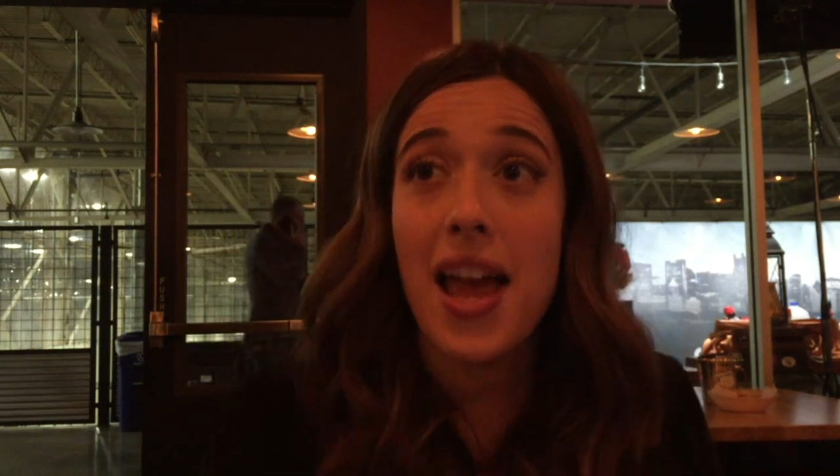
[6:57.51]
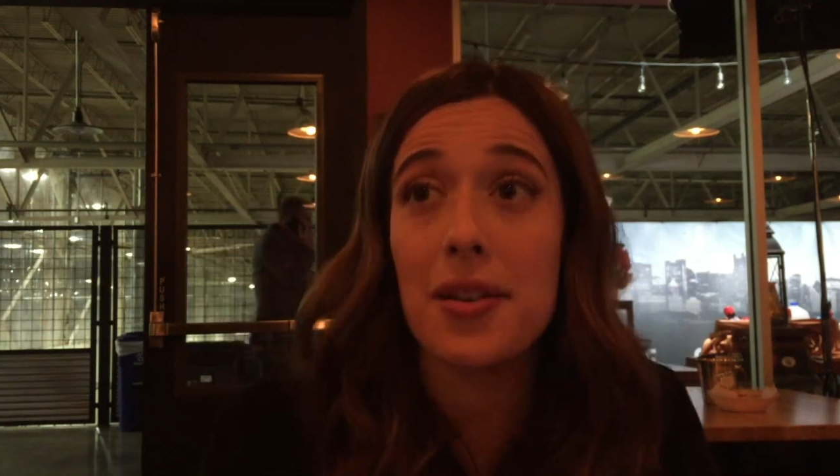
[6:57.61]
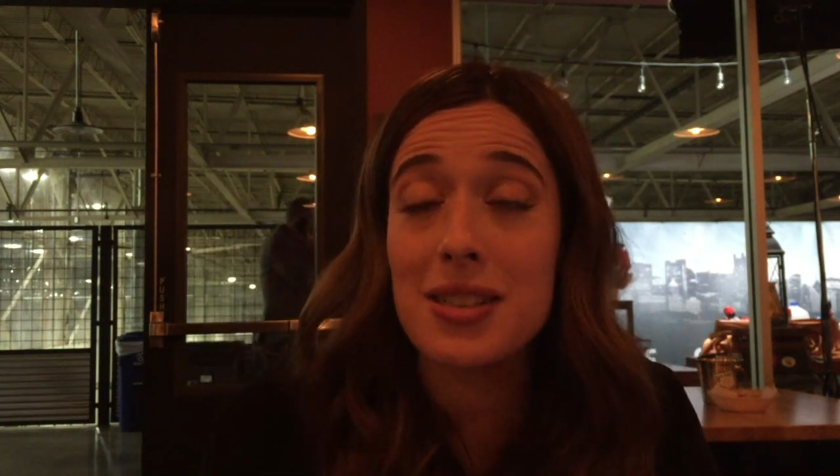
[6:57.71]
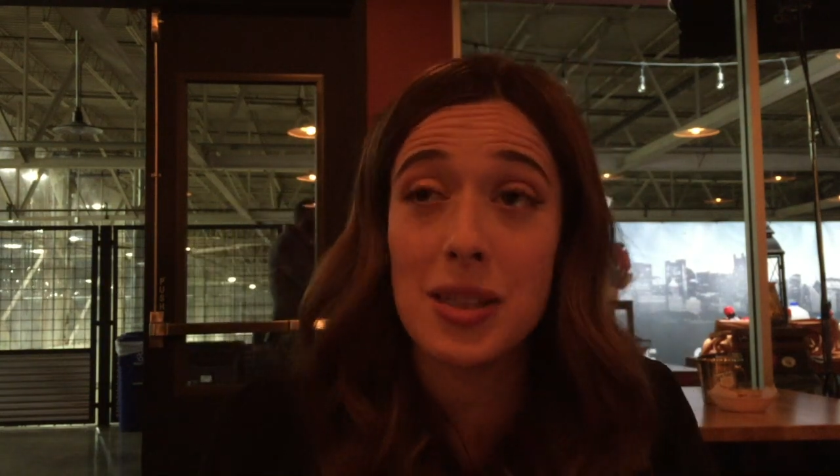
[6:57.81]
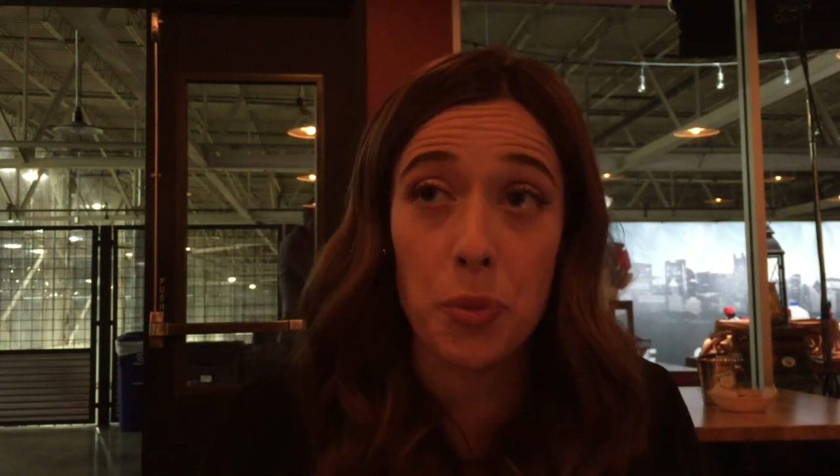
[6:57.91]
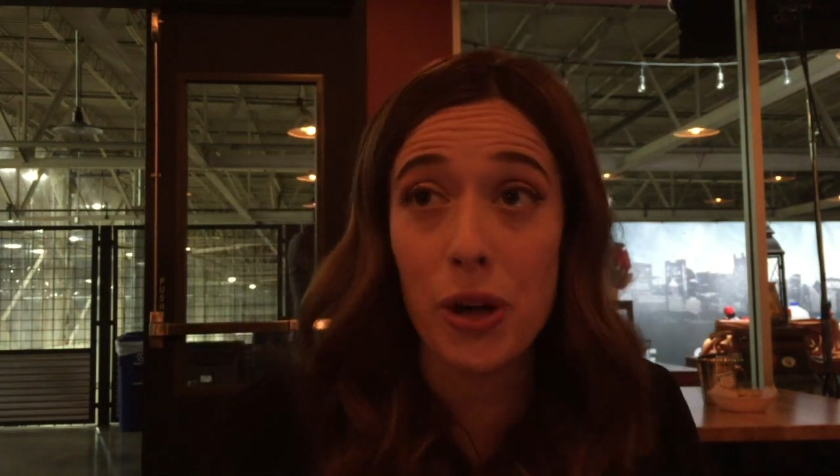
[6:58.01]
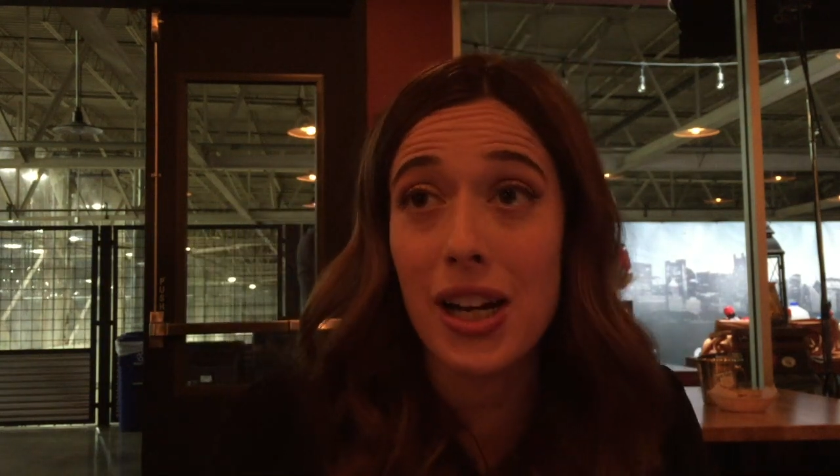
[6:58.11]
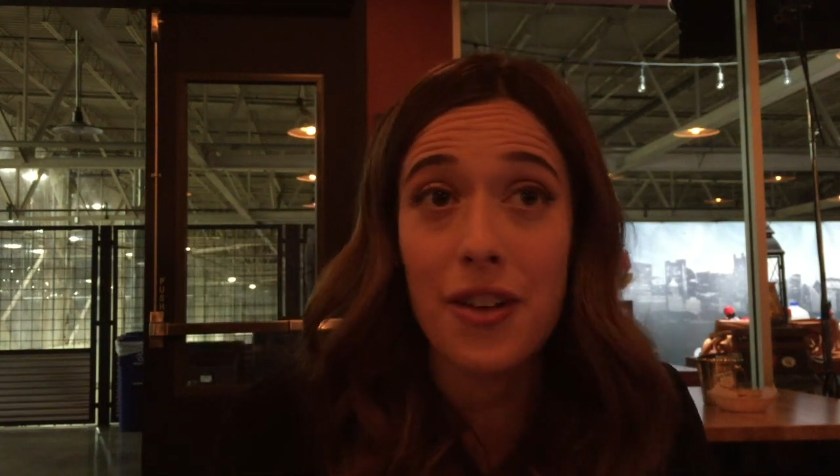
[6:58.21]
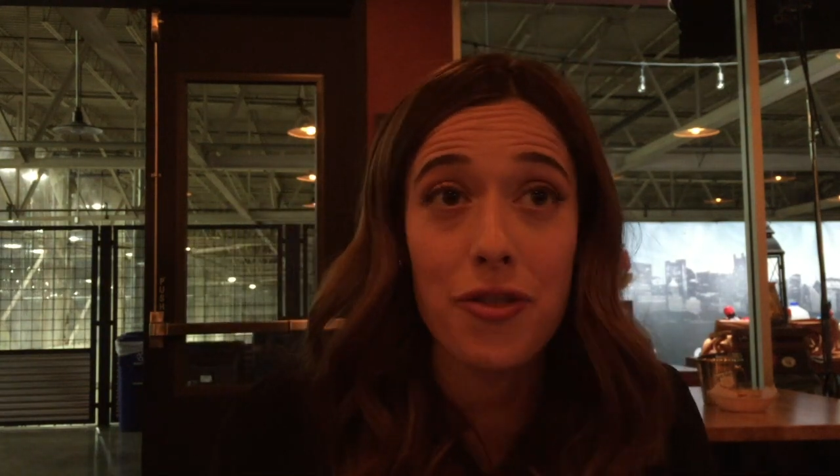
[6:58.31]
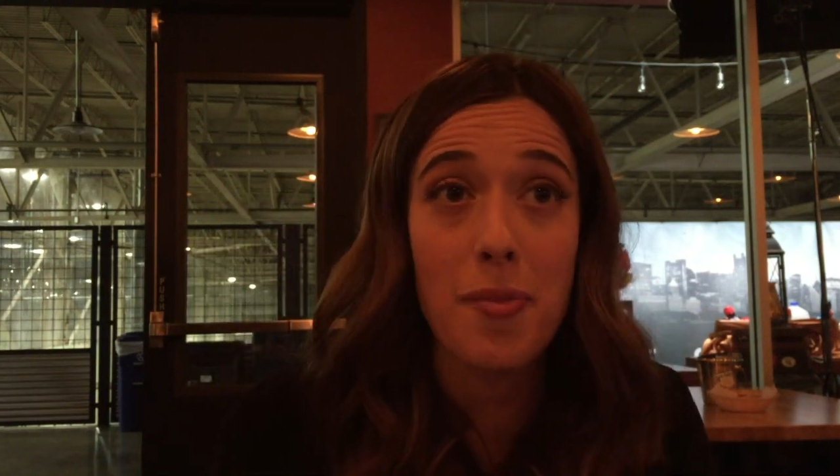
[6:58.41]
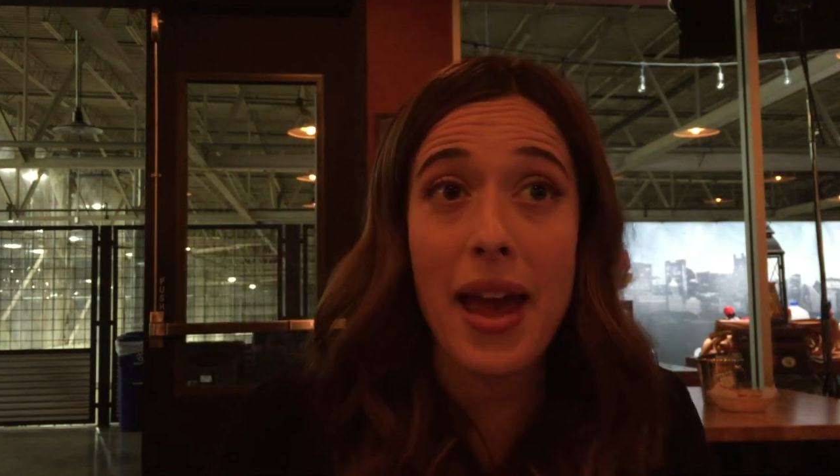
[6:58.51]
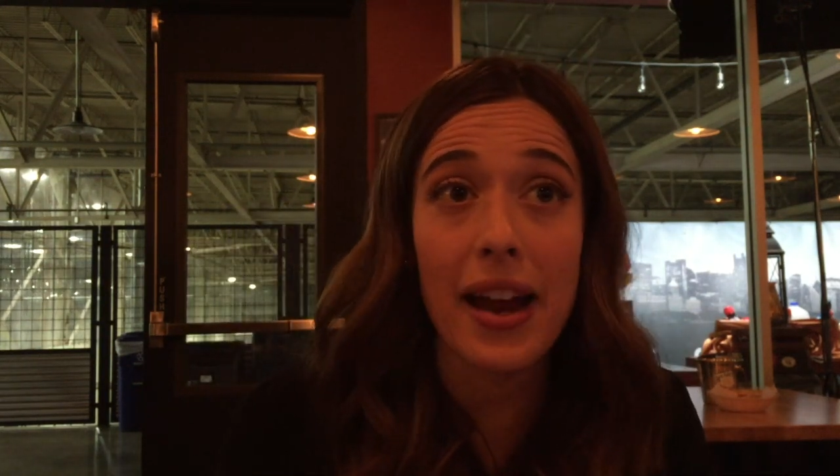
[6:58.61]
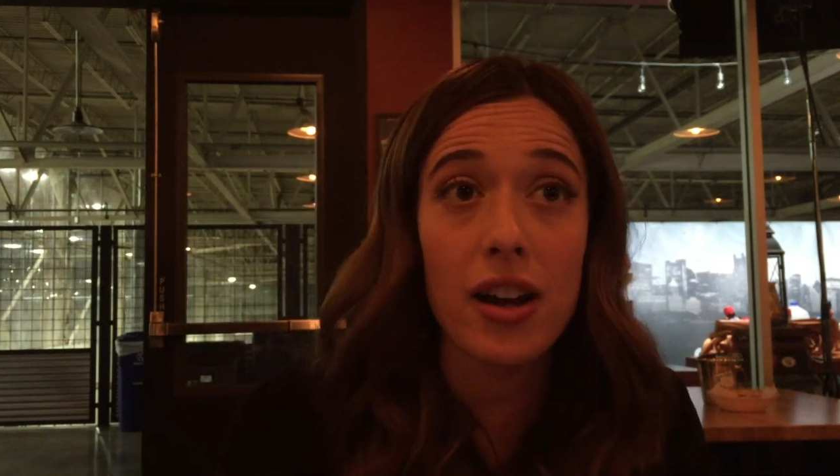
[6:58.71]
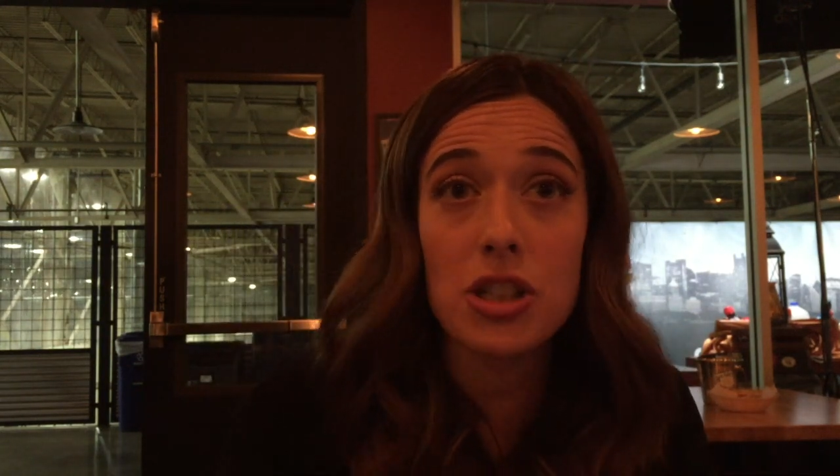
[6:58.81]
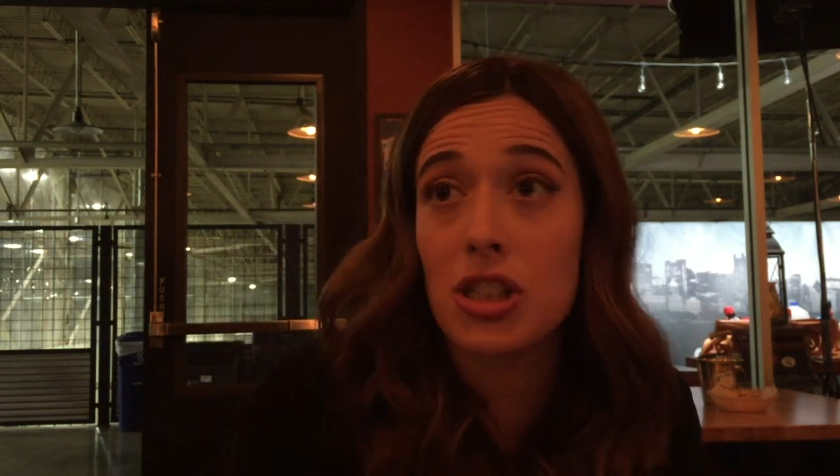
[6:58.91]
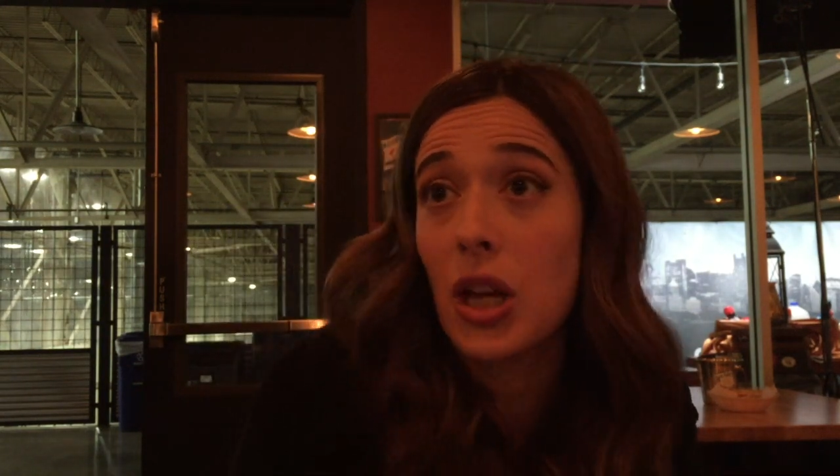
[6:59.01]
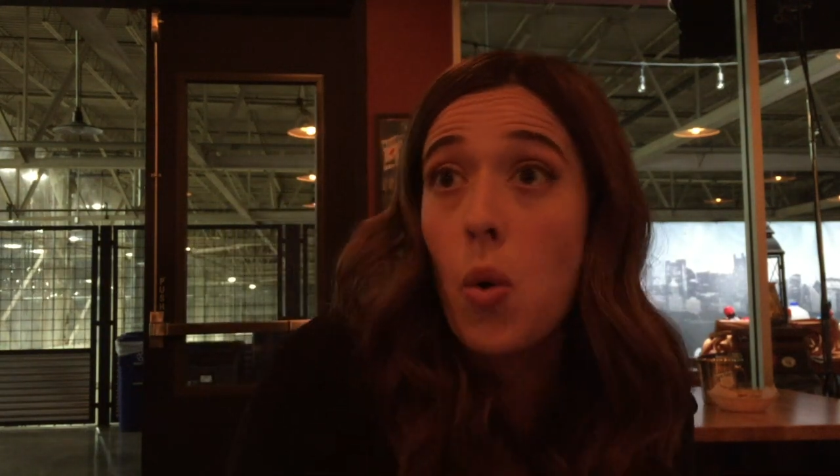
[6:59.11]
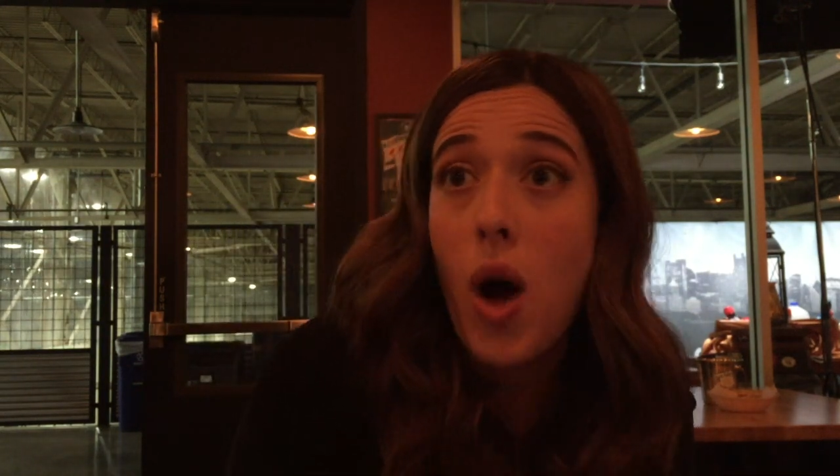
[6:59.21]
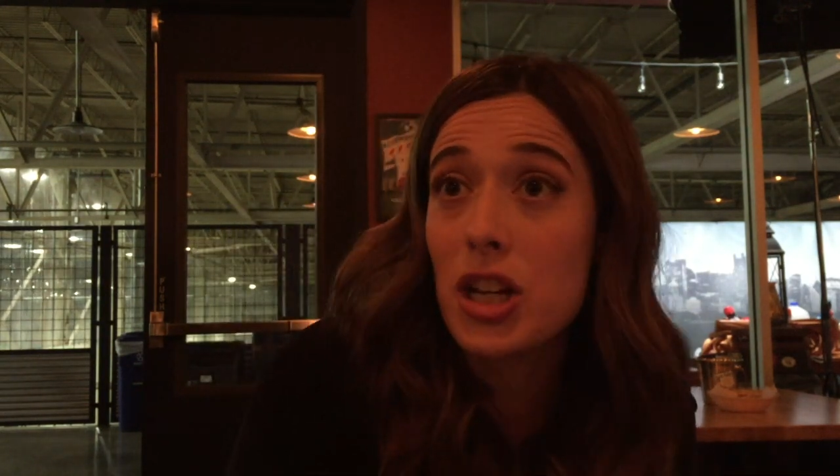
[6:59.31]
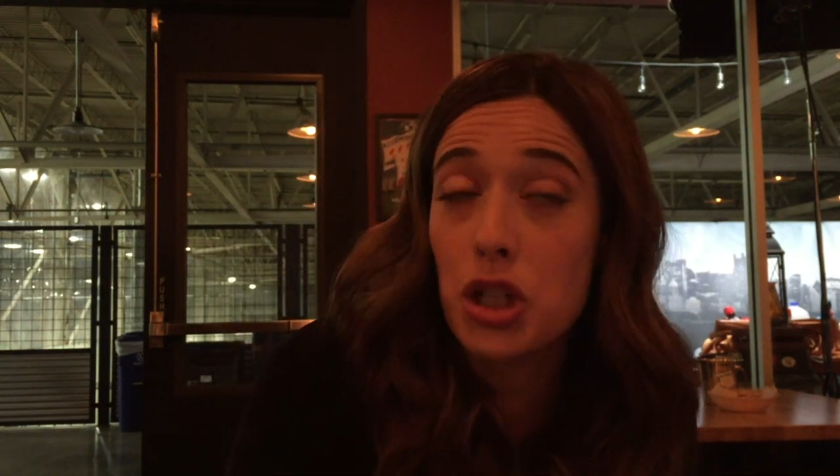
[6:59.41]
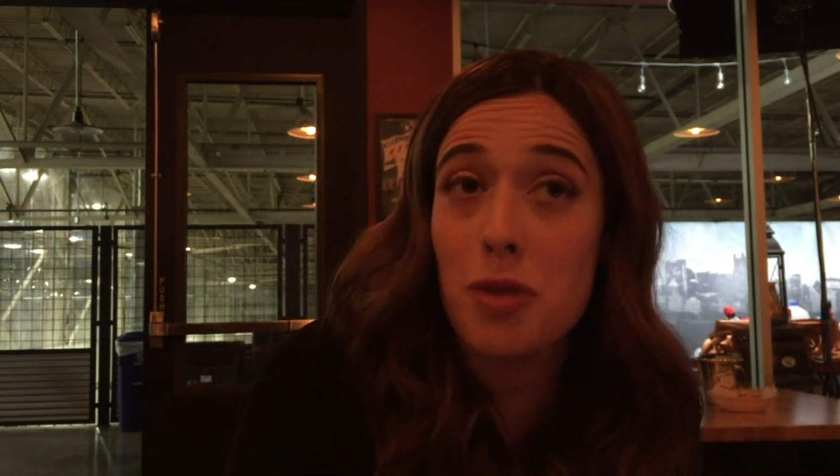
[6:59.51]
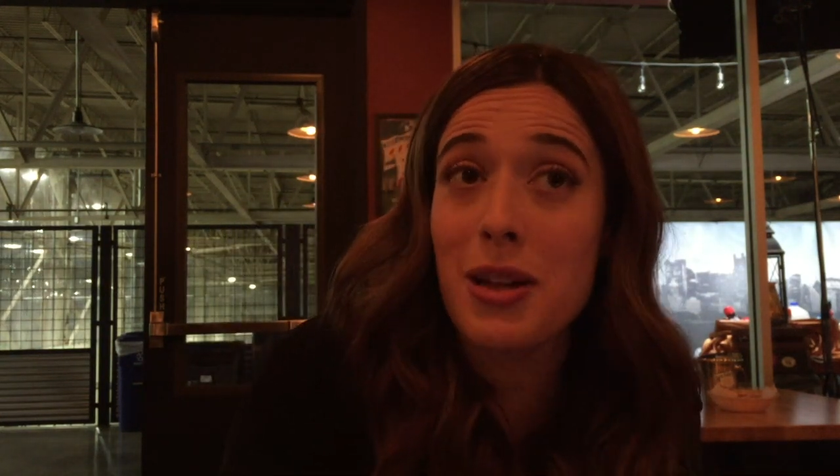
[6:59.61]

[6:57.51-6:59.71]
And Sabrina from Hair just like watched her,